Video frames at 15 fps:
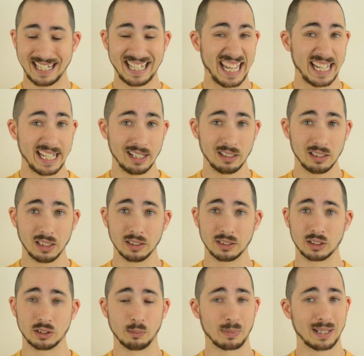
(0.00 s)
kale,
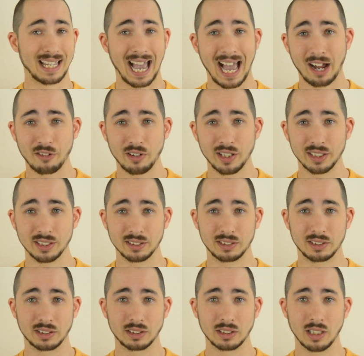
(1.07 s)
some
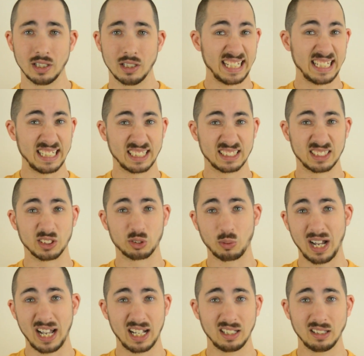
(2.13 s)
carrots, leeks as
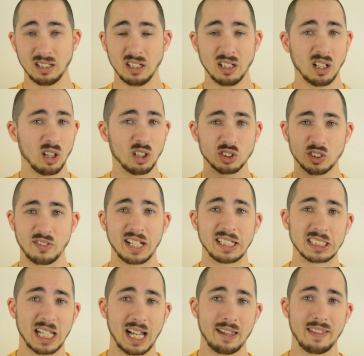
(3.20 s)
well, lots of
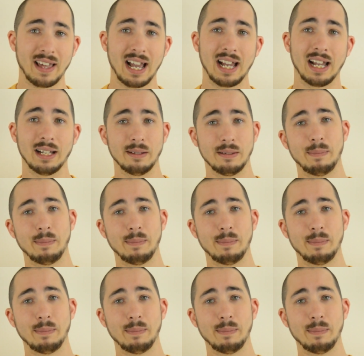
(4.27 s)
things like that.